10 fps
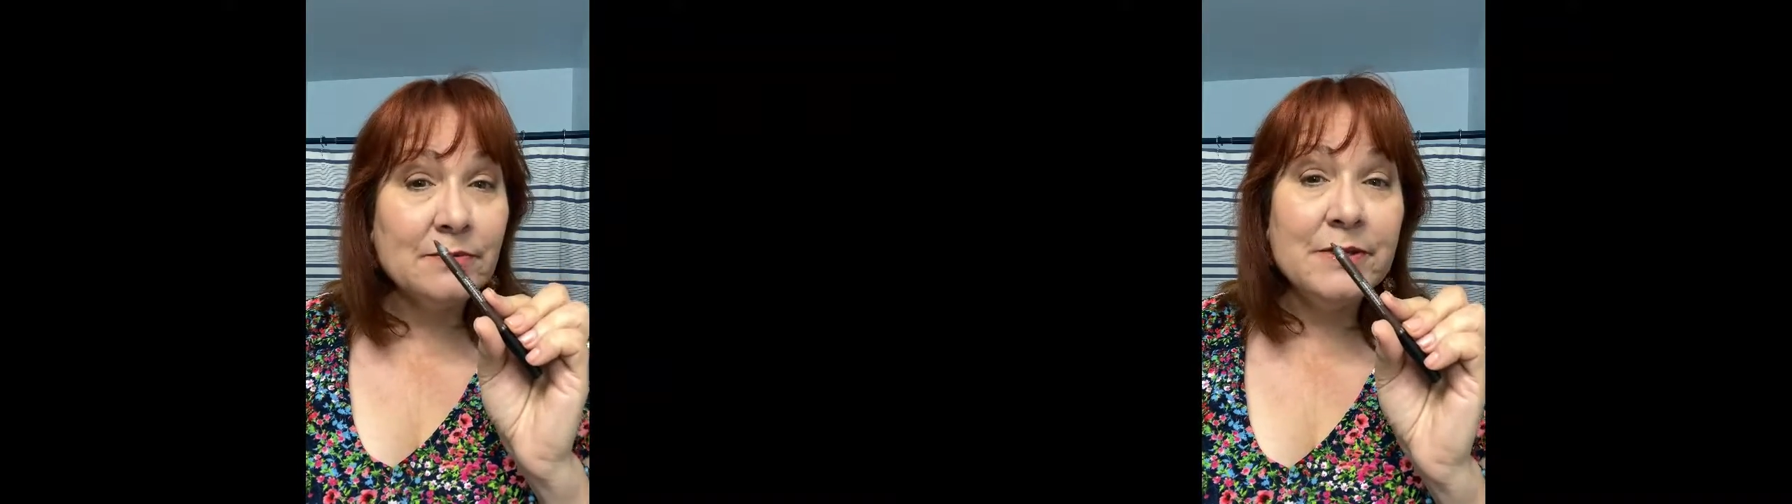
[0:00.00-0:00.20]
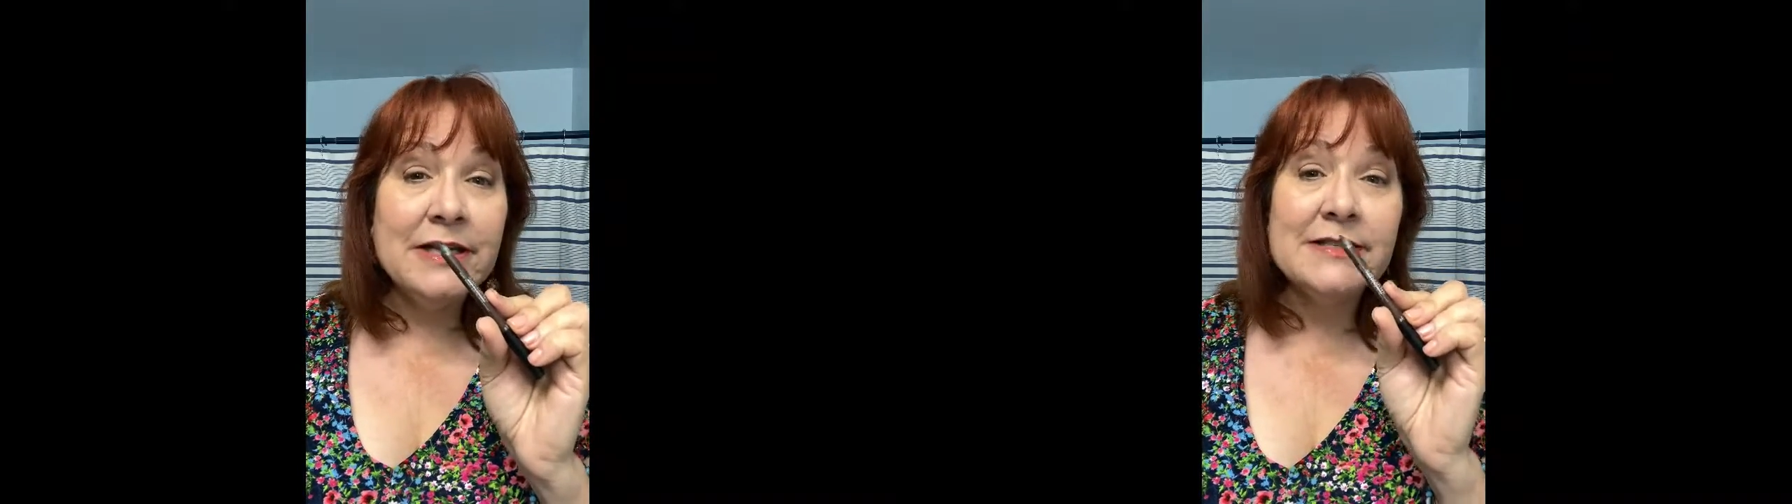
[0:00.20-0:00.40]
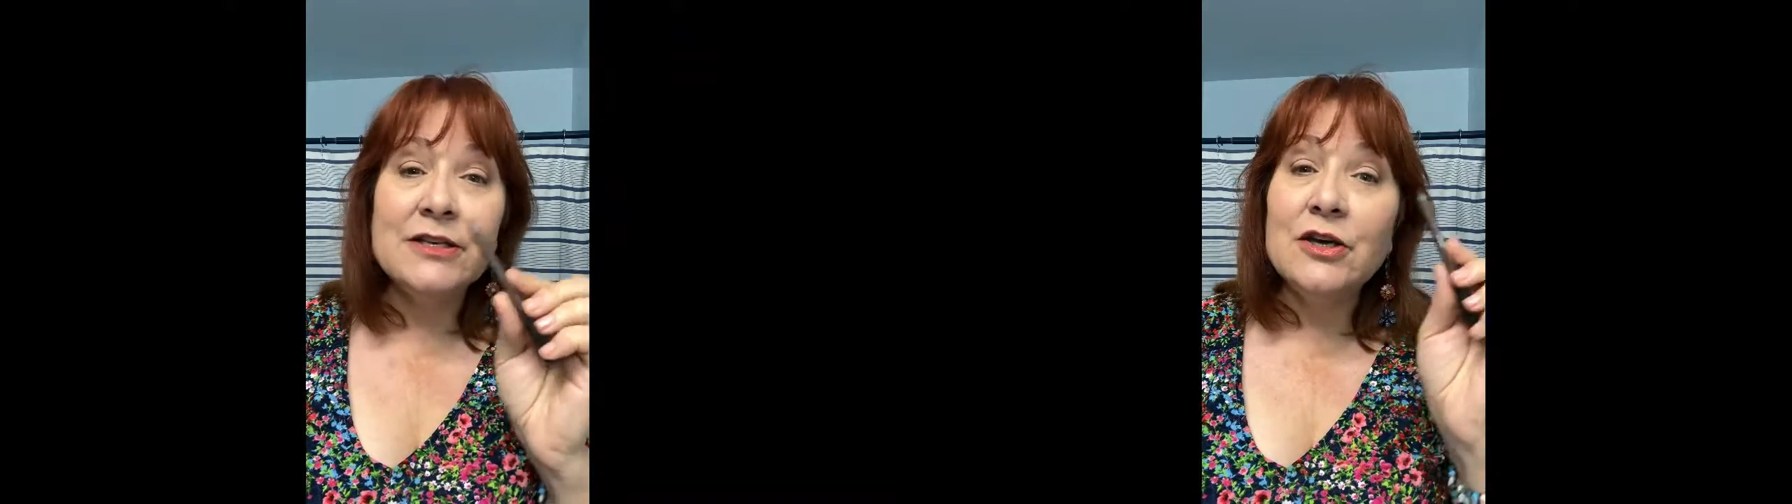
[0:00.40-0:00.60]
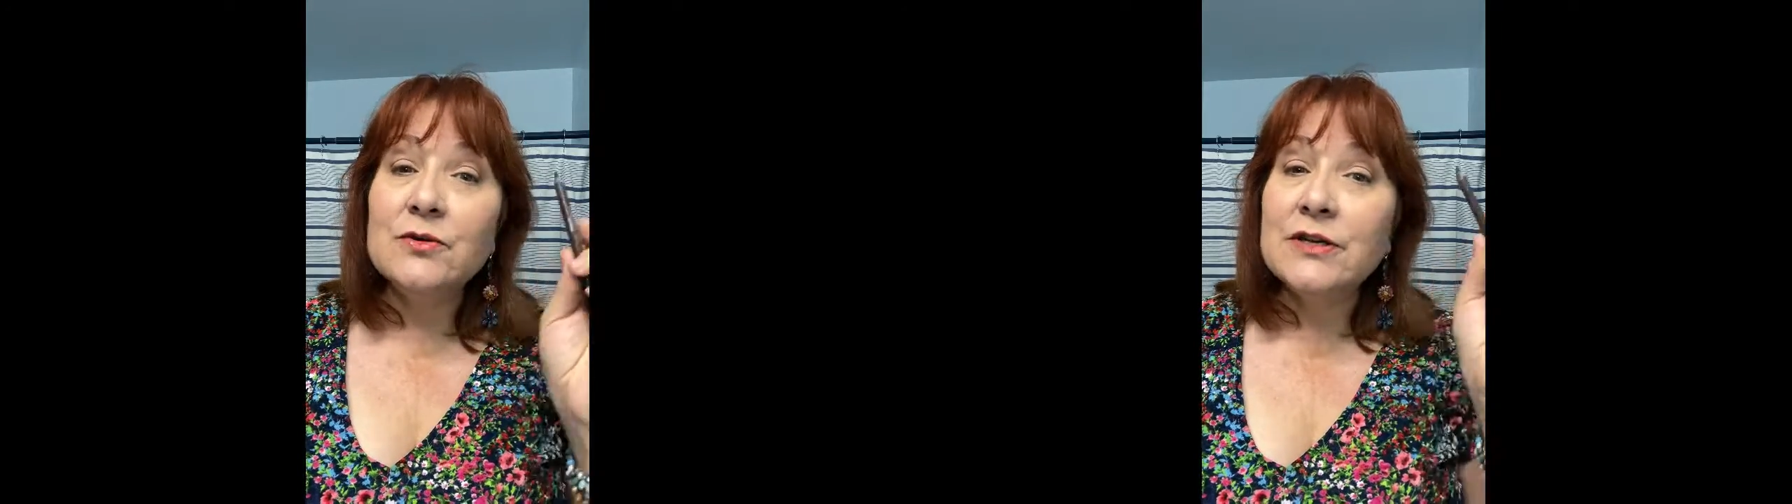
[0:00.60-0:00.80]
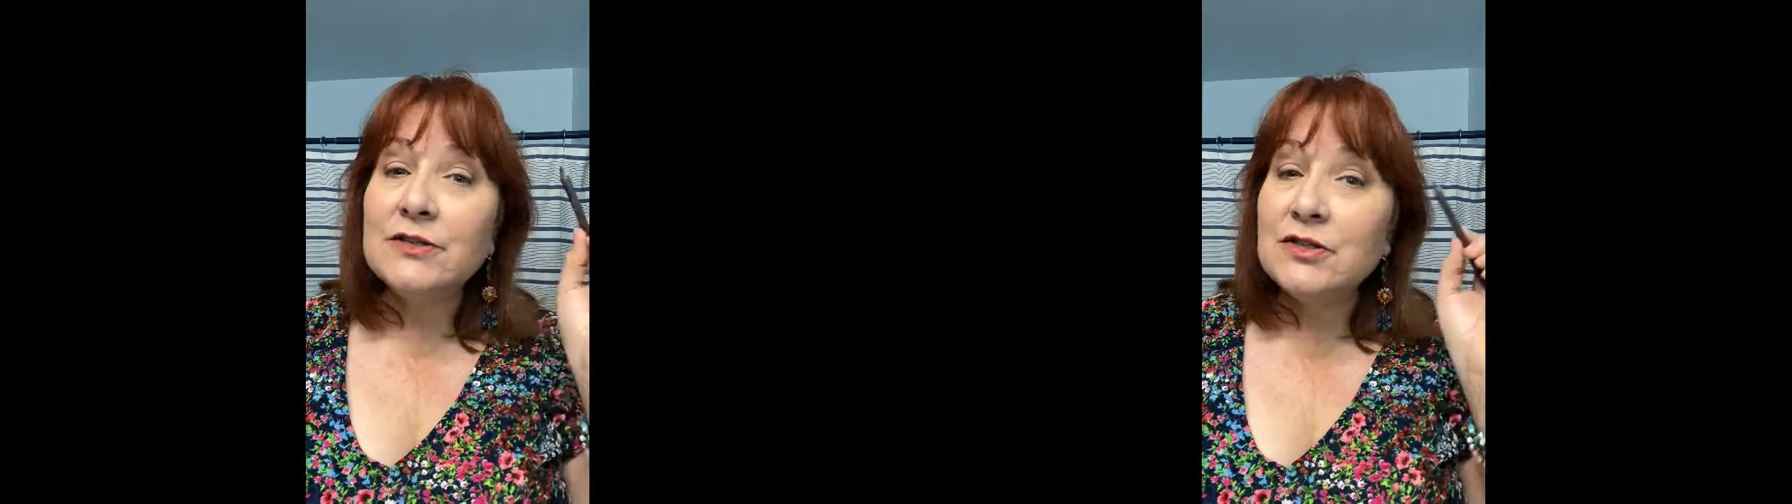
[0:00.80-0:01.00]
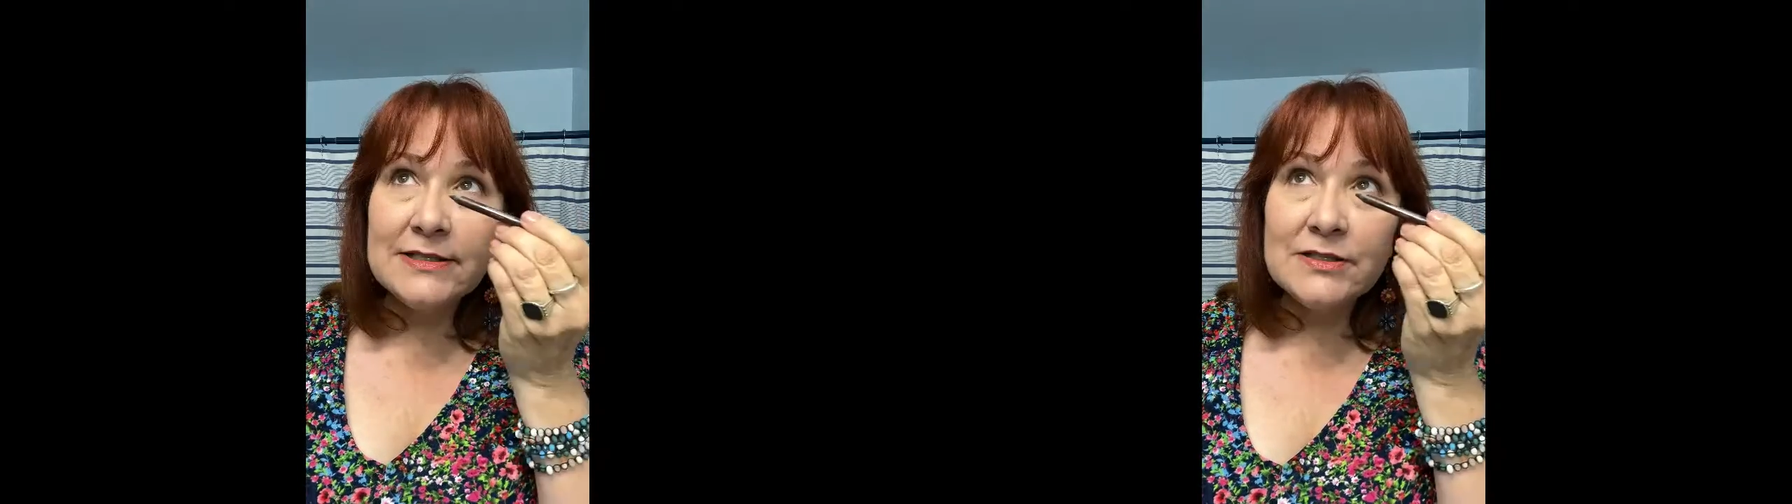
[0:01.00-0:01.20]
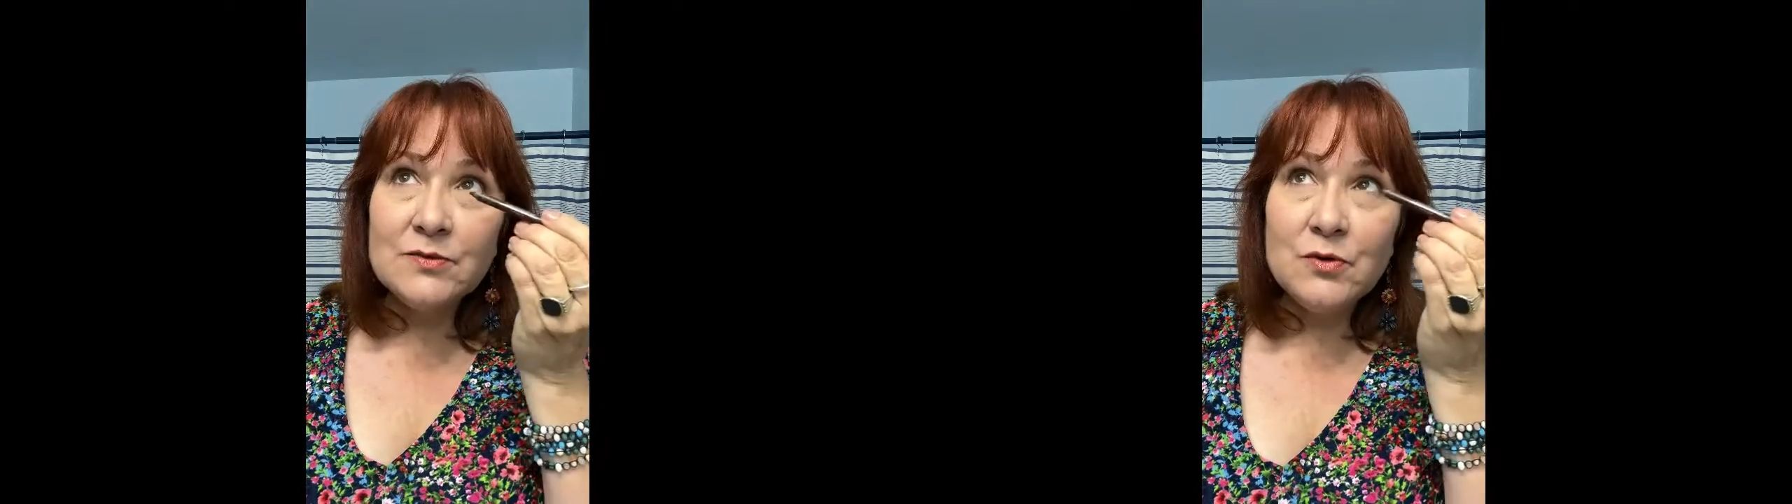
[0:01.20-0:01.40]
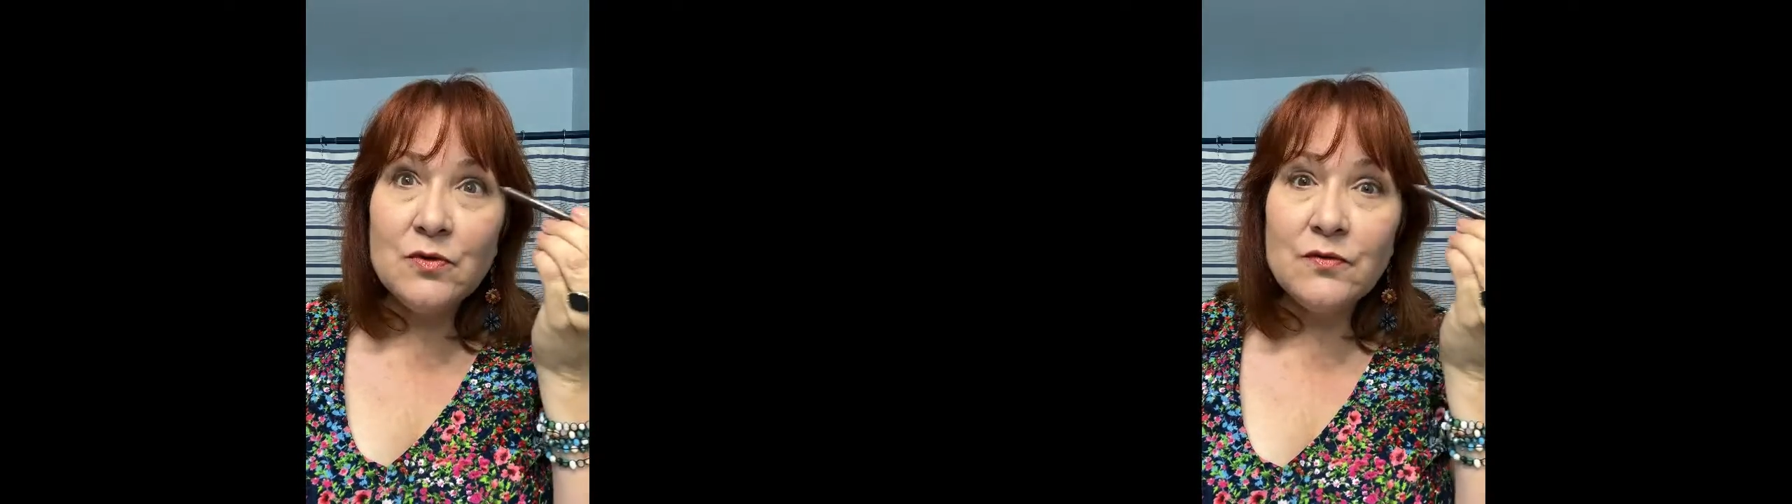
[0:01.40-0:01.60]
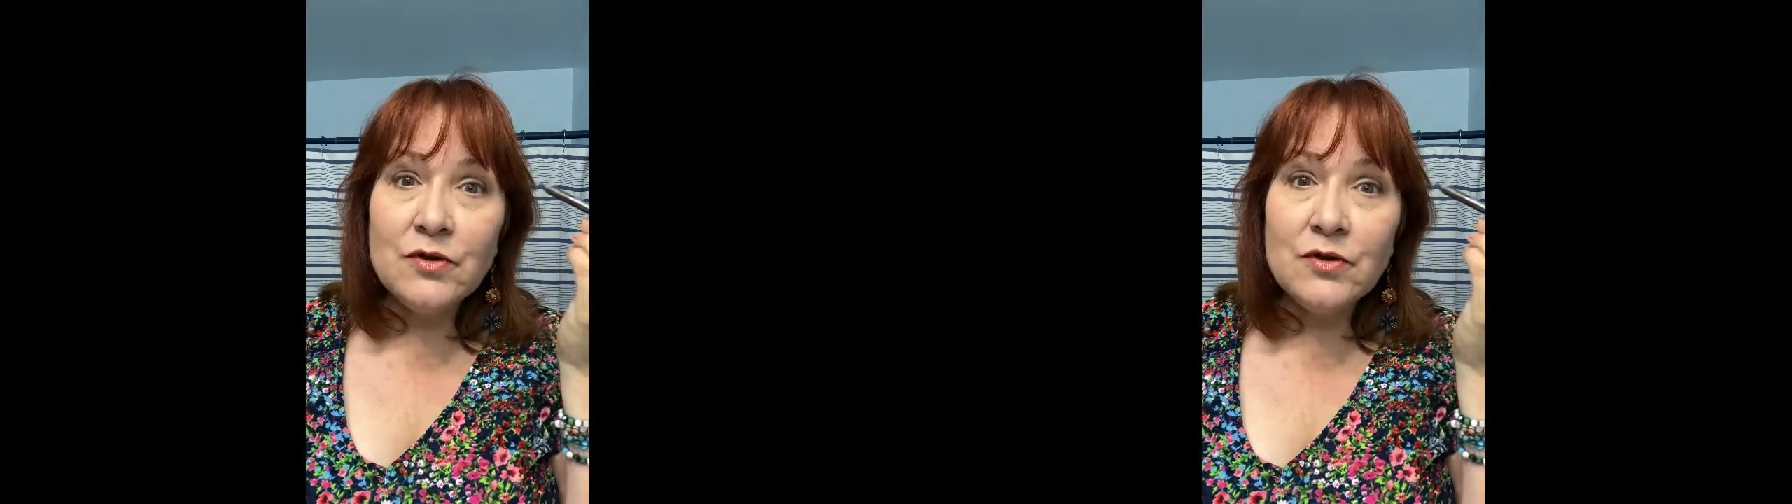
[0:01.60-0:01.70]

because it goes on smooth,